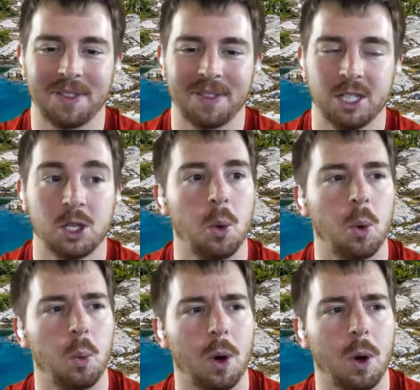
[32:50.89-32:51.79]

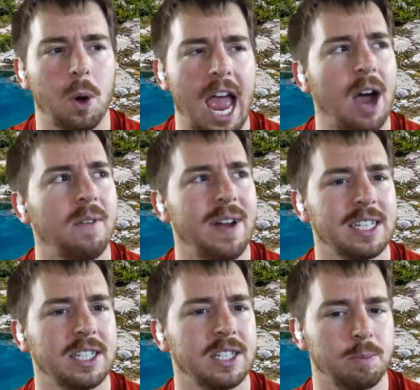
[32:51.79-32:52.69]
So how
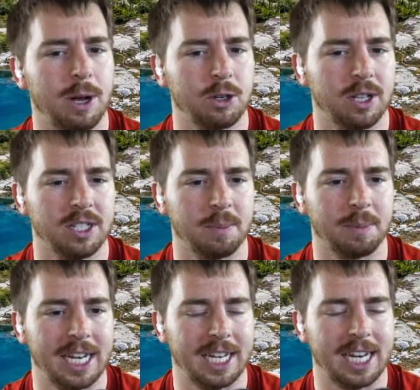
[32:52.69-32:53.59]
fast does botulism
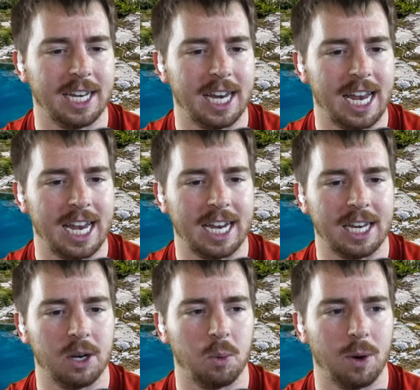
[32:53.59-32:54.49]
kick in,
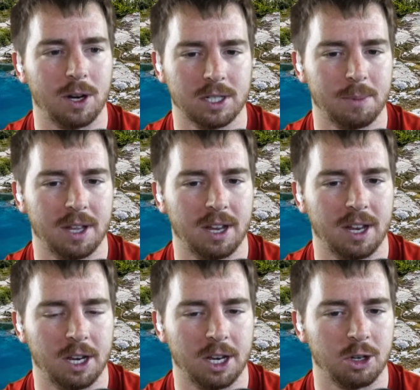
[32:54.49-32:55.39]
and what are some of
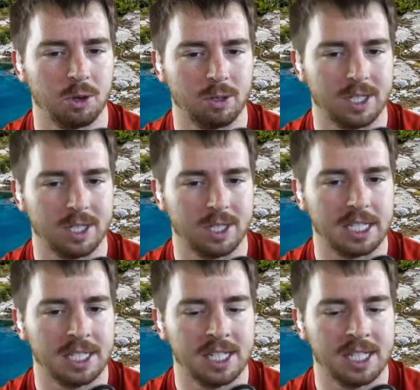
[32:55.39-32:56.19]
the initial signs?